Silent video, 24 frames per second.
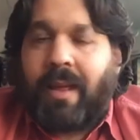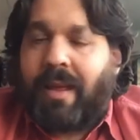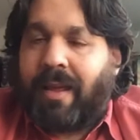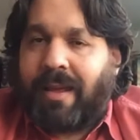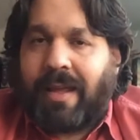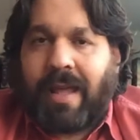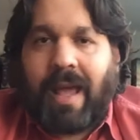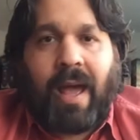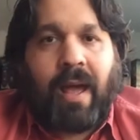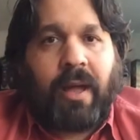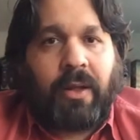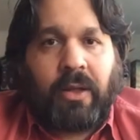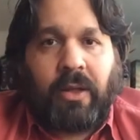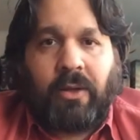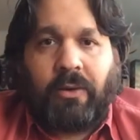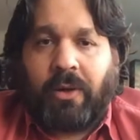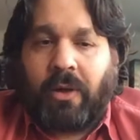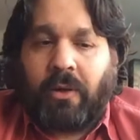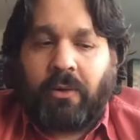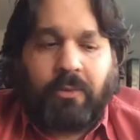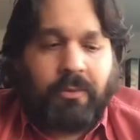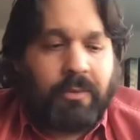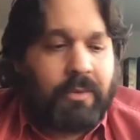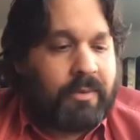Yeah,
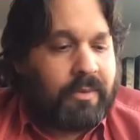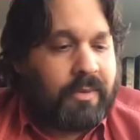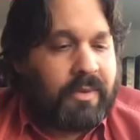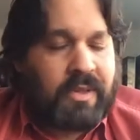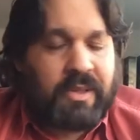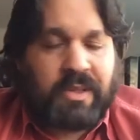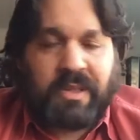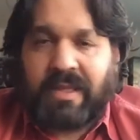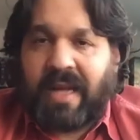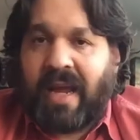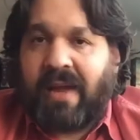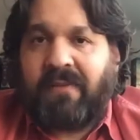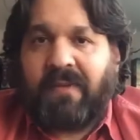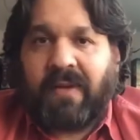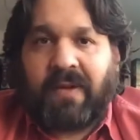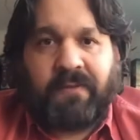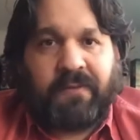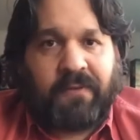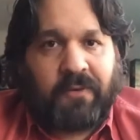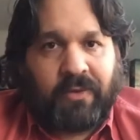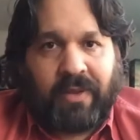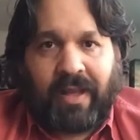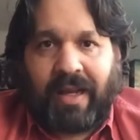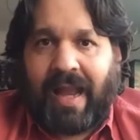save it
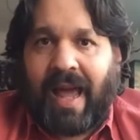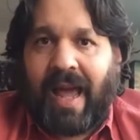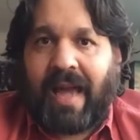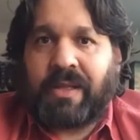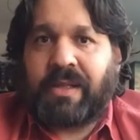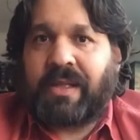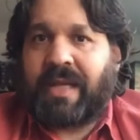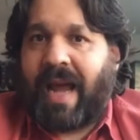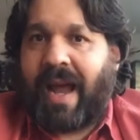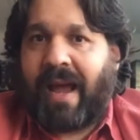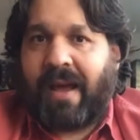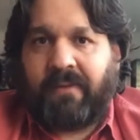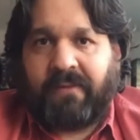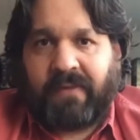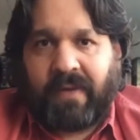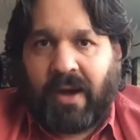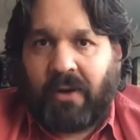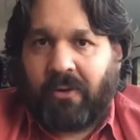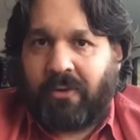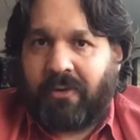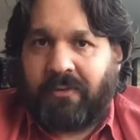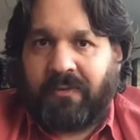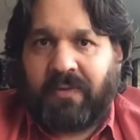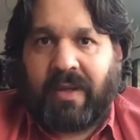for the last half
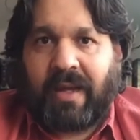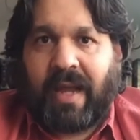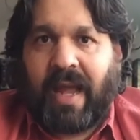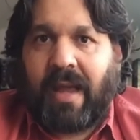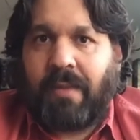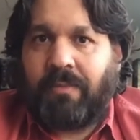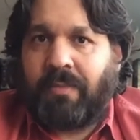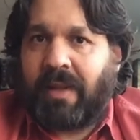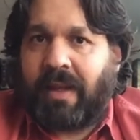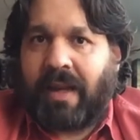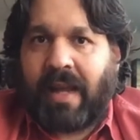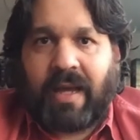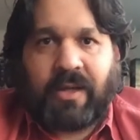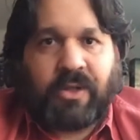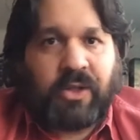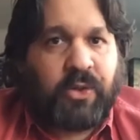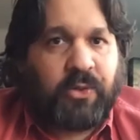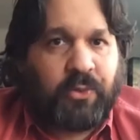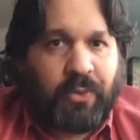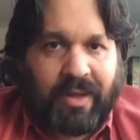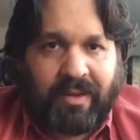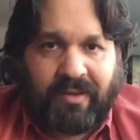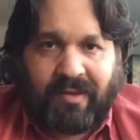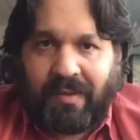hour of the game, the last
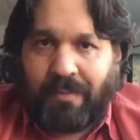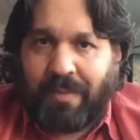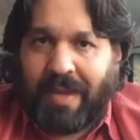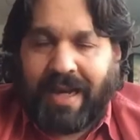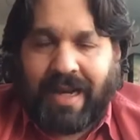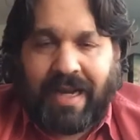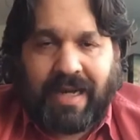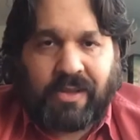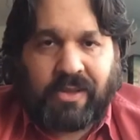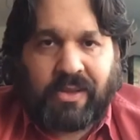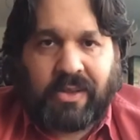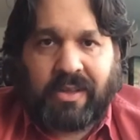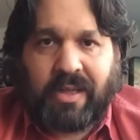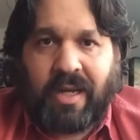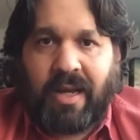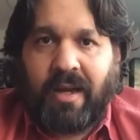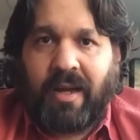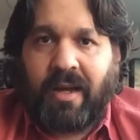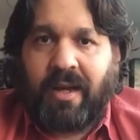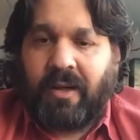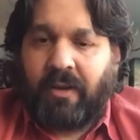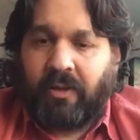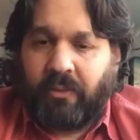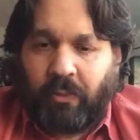20 minutes,
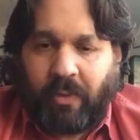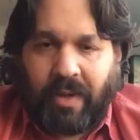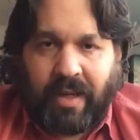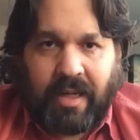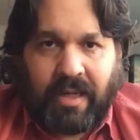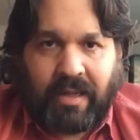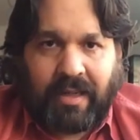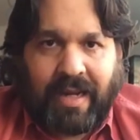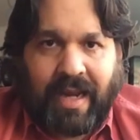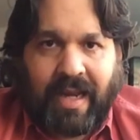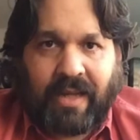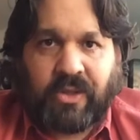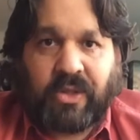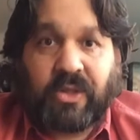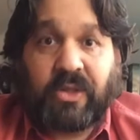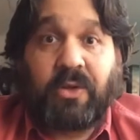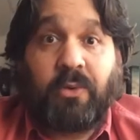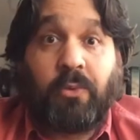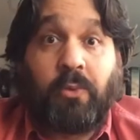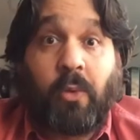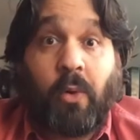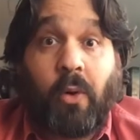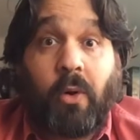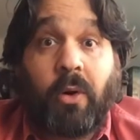when it gets
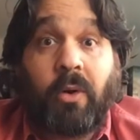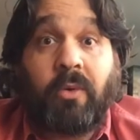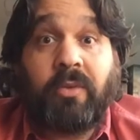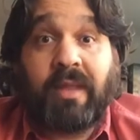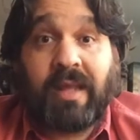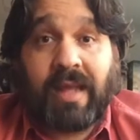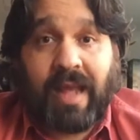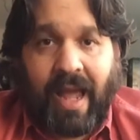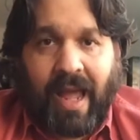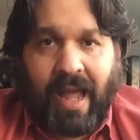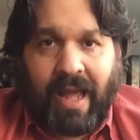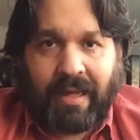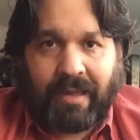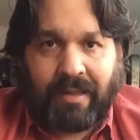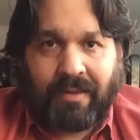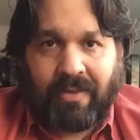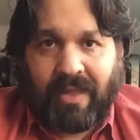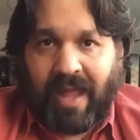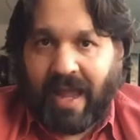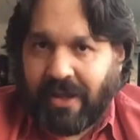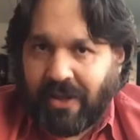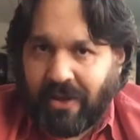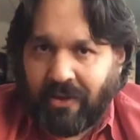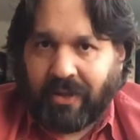toward the end.
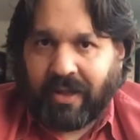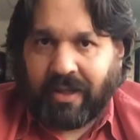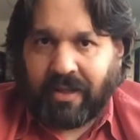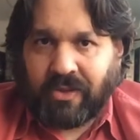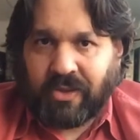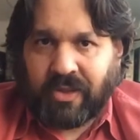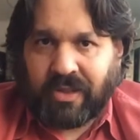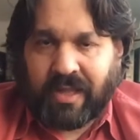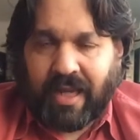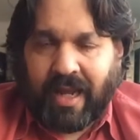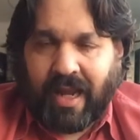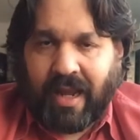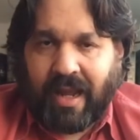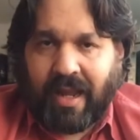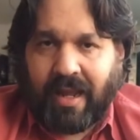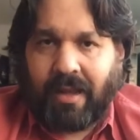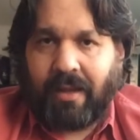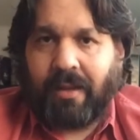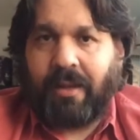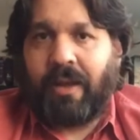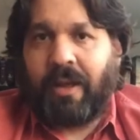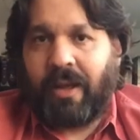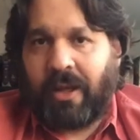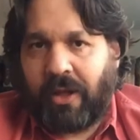Then you can say,
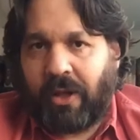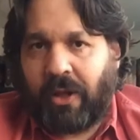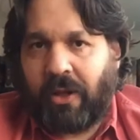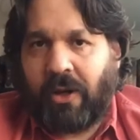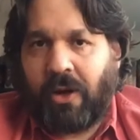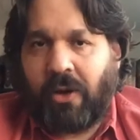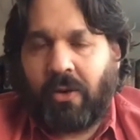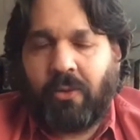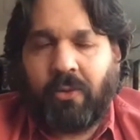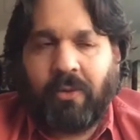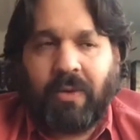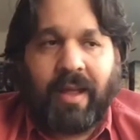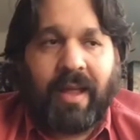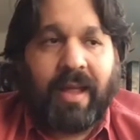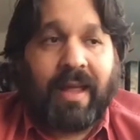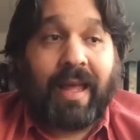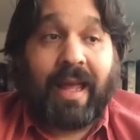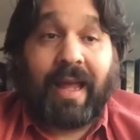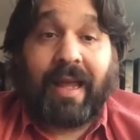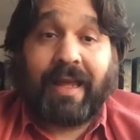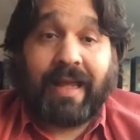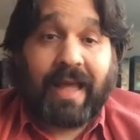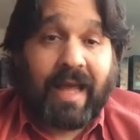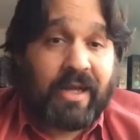
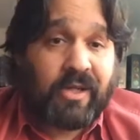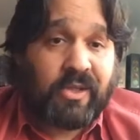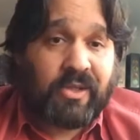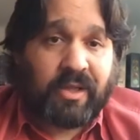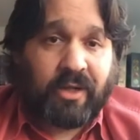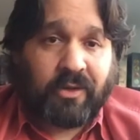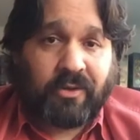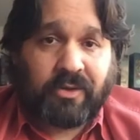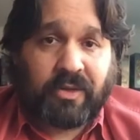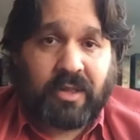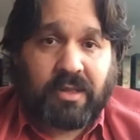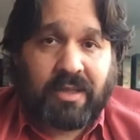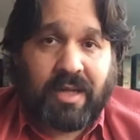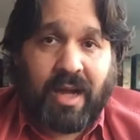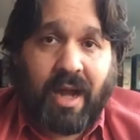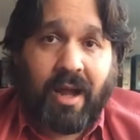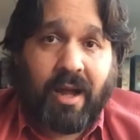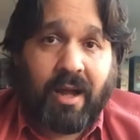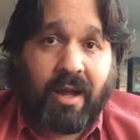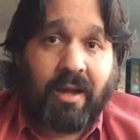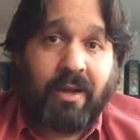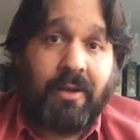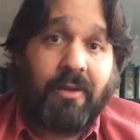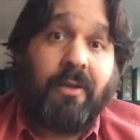in case there's a
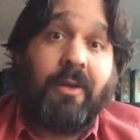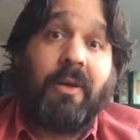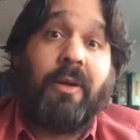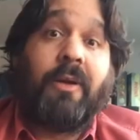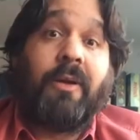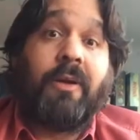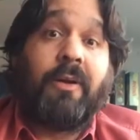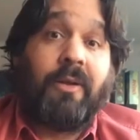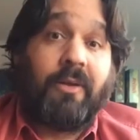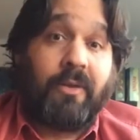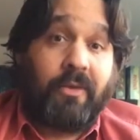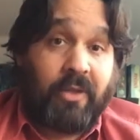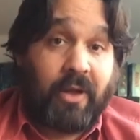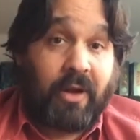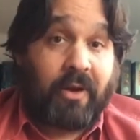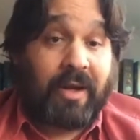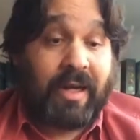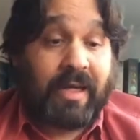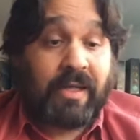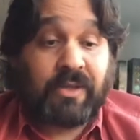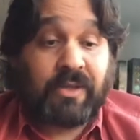tie, there